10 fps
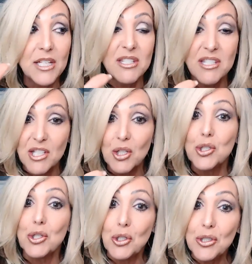is still
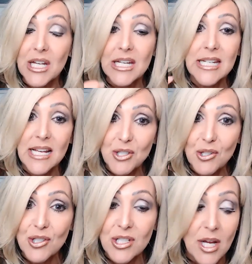dirt and
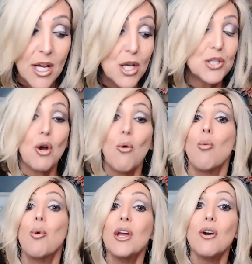desert, so
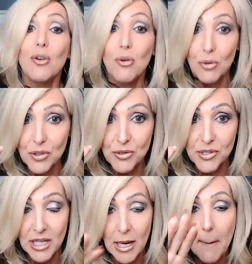we are going to
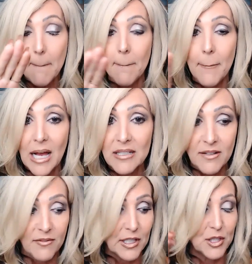see
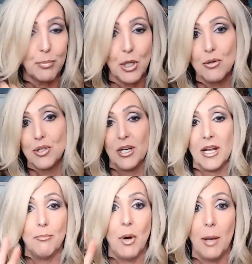massive explosion
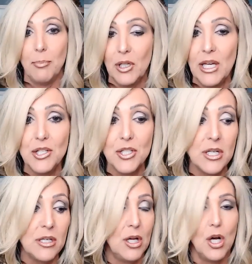in
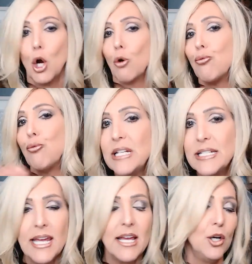population,
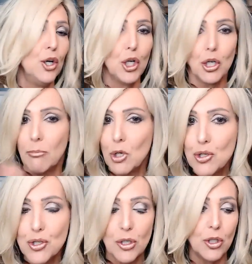retail,
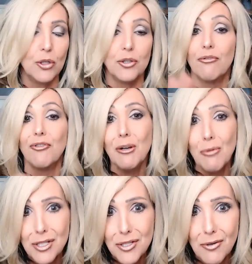commercial. The
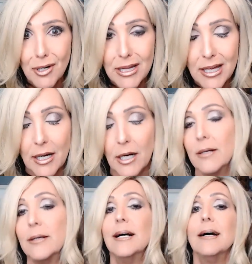freeway's already
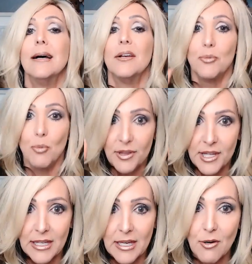there. It's one
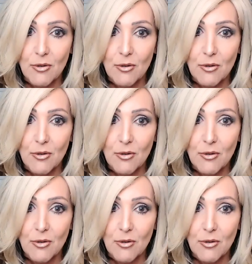thing